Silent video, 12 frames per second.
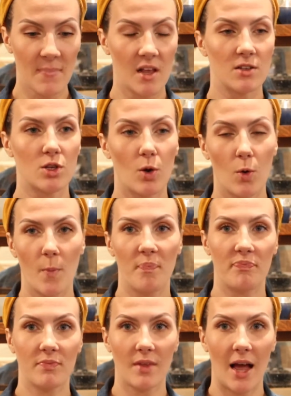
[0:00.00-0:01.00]
So
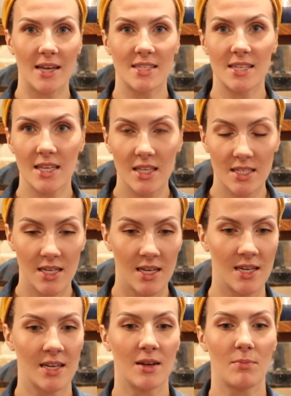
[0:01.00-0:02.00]
I see the
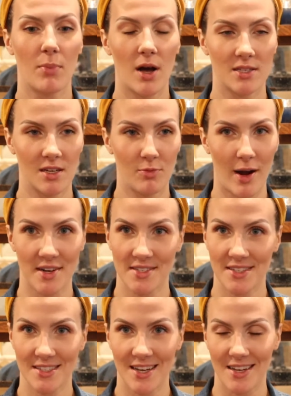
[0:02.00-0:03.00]
positive
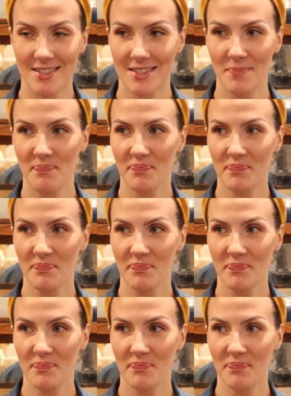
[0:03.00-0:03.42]
pregnancy test,